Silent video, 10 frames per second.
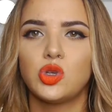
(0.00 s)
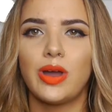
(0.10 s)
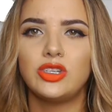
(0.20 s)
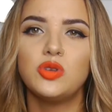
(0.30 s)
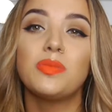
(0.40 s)
So
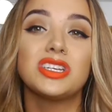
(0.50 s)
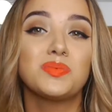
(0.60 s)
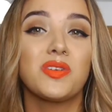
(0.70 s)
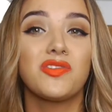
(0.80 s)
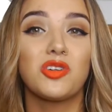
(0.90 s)
I do
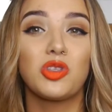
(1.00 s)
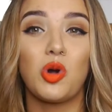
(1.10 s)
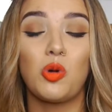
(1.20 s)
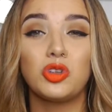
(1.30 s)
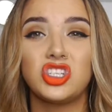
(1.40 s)
much prefer
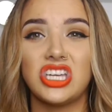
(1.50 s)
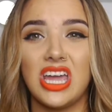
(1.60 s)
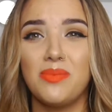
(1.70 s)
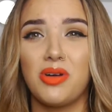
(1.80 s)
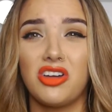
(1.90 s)
the old
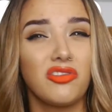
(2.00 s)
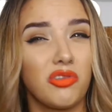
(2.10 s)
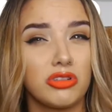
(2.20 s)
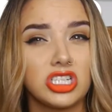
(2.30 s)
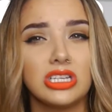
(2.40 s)
shape,
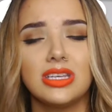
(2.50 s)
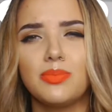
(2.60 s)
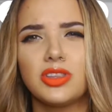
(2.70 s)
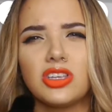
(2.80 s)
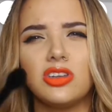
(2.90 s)
unfortunately,
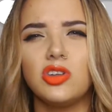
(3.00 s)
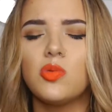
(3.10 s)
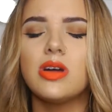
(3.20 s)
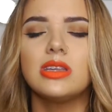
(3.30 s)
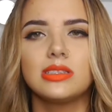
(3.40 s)
but the new
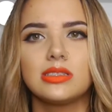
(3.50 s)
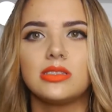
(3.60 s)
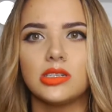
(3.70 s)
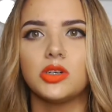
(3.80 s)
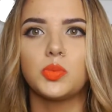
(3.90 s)
one is
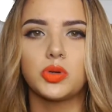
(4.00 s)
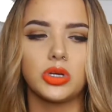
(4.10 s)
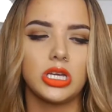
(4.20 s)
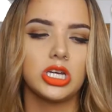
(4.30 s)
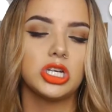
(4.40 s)
still
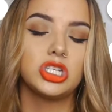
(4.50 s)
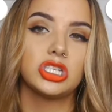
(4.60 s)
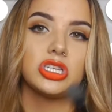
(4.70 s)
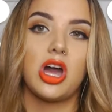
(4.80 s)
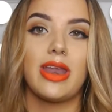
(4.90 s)
pretty good,
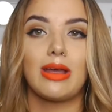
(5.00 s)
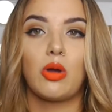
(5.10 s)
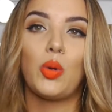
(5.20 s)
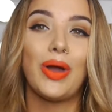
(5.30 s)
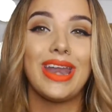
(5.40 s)
just not
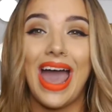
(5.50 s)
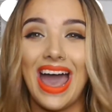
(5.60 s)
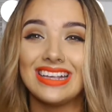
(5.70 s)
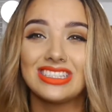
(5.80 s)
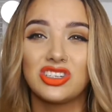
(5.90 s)
quite
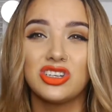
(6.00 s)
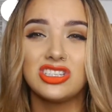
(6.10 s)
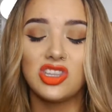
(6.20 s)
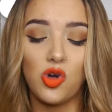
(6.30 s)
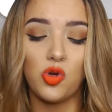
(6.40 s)
as good
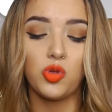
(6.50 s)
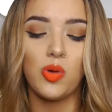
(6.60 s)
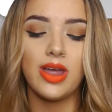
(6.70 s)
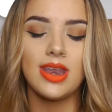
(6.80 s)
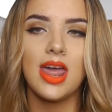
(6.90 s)
as the old
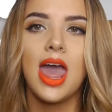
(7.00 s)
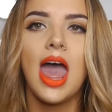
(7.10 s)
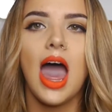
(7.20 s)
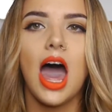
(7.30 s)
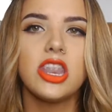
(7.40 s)
one.
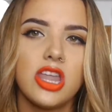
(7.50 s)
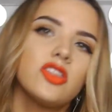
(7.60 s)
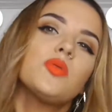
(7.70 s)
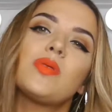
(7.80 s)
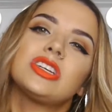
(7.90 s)

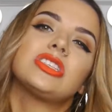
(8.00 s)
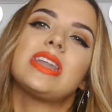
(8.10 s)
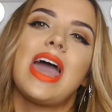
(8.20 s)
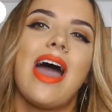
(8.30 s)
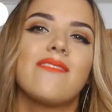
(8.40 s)
Another brush
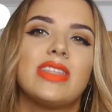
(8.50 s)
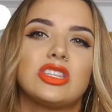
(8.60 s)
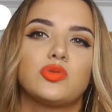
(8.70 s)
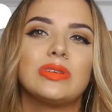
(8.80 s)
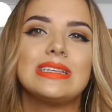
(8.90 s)
that I have
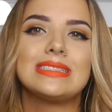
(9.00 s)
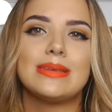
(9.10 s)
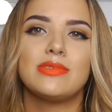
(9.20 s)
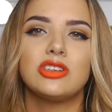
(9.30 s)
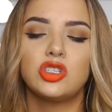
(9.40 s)
that's really
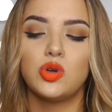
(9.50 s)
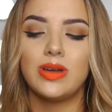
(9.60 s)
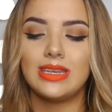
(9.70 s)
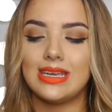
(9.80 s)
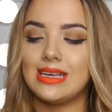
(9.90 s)
similar to
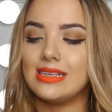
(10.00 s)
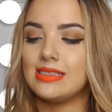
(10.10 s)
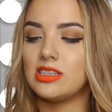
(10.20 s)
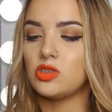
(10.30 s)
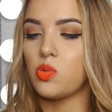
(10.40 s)
it
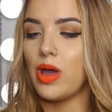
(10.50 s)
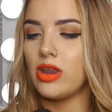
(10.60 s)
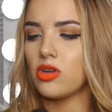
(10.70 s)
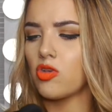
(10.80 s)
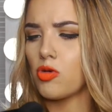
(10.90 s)
is this
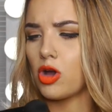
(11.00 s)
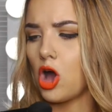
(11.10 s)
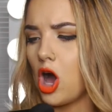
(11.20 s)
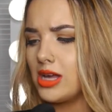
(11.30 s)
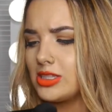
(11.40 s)
Wayne
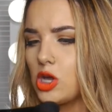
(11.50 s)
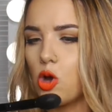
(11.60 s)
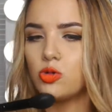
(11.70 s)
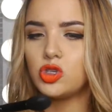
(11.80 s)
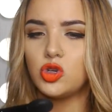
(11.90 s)
Goss
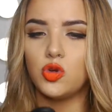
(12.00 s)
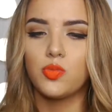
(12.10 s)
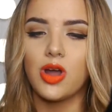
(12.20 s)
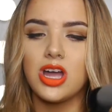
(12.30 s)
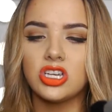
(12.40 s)
oh two
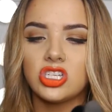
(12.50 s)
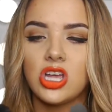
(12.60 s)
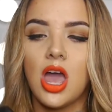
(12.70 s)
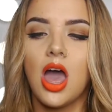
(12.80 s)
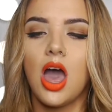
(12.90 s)
brush.